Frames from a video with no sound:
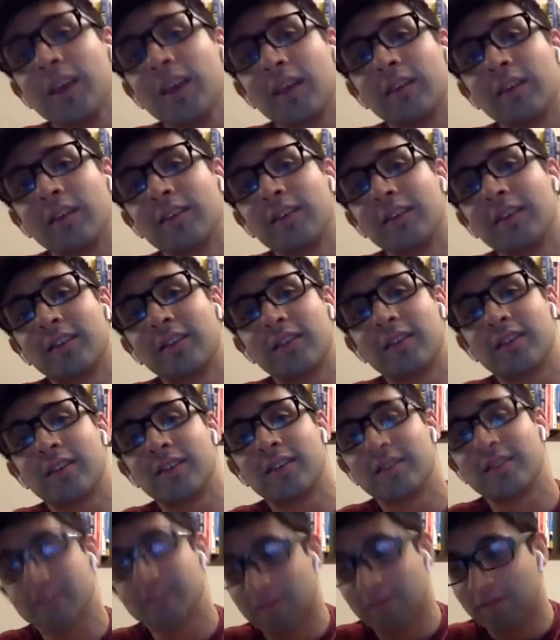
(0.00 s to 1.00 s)
in to
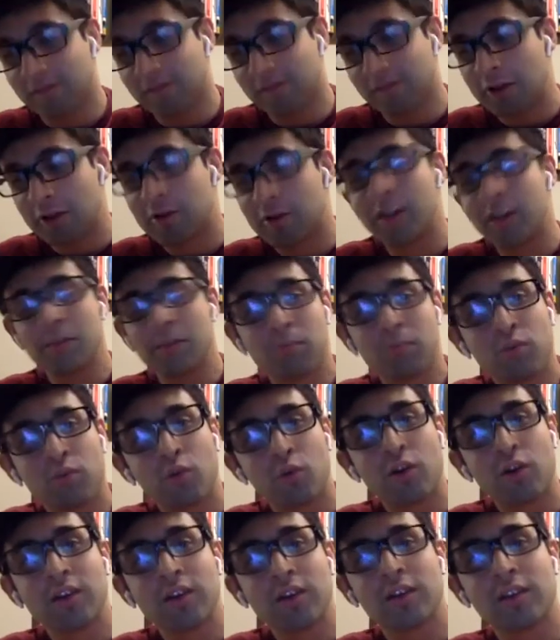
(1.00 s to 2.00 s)
this very
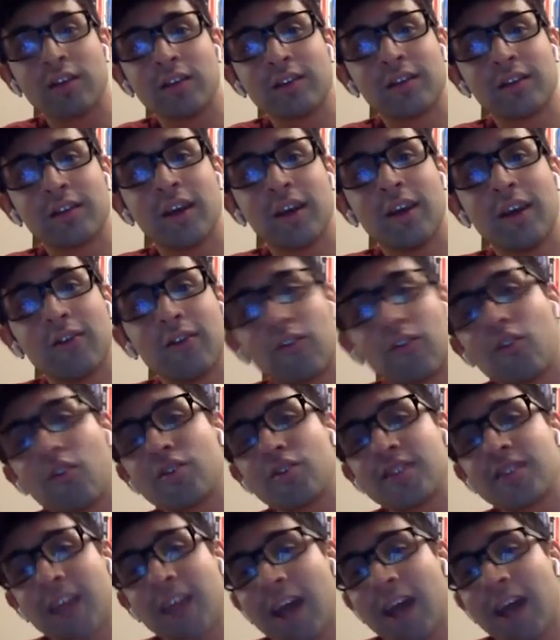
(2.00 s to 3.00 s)
important
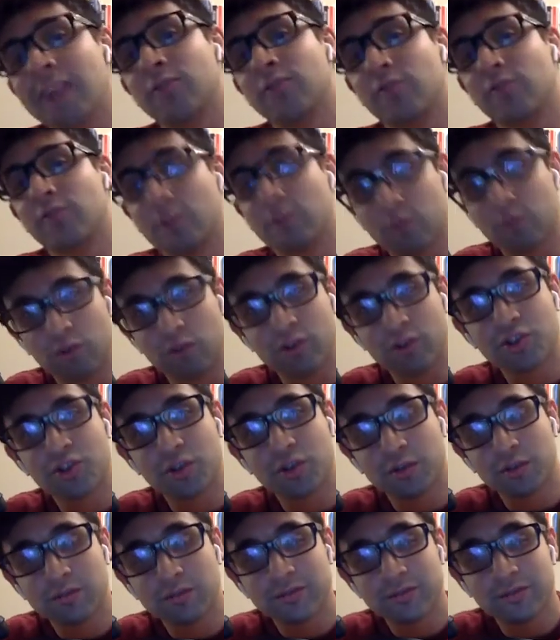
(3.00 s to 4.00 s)
first annual award
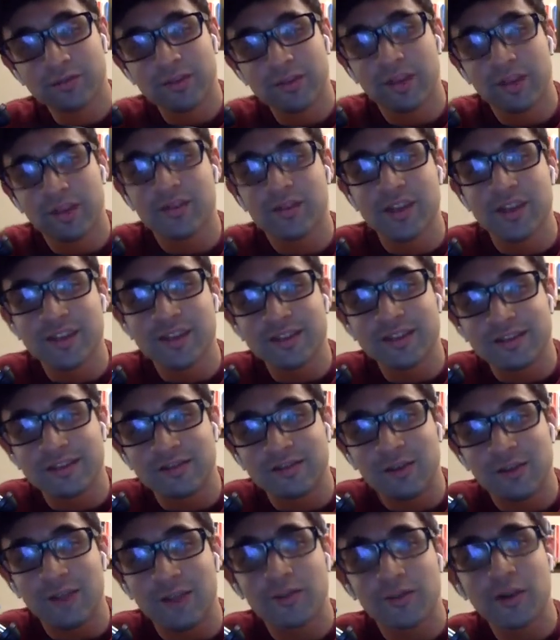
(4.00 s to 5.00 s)
show of the East of
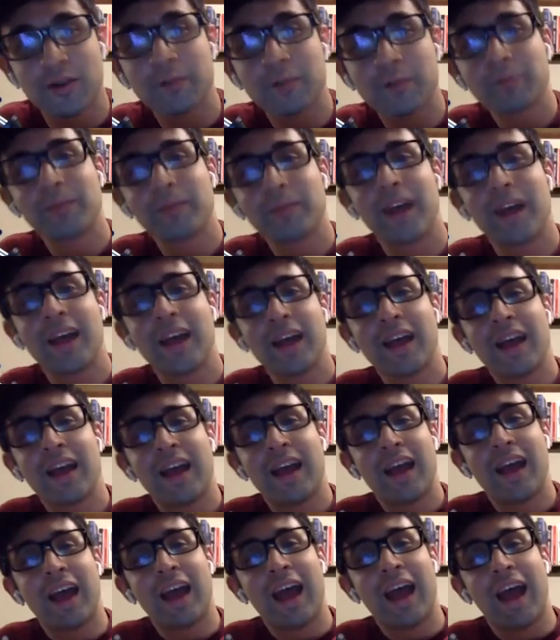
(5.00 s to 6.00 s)
Stretford.
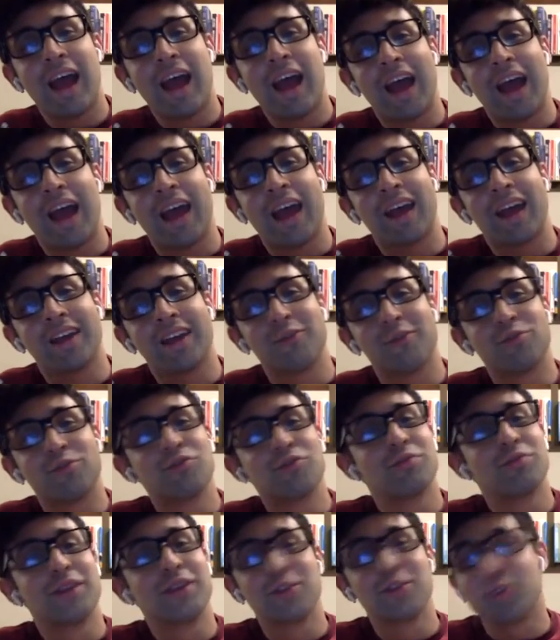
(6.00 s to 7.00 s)
And
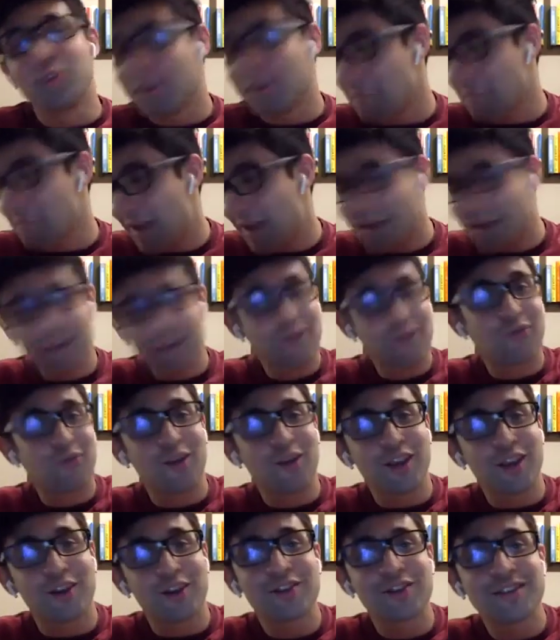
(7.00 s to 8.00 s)
we'll be doing many for
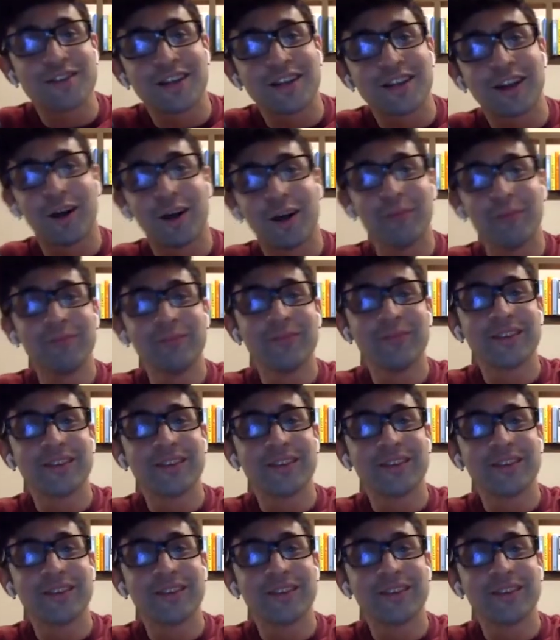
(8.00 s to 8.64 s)
years to come.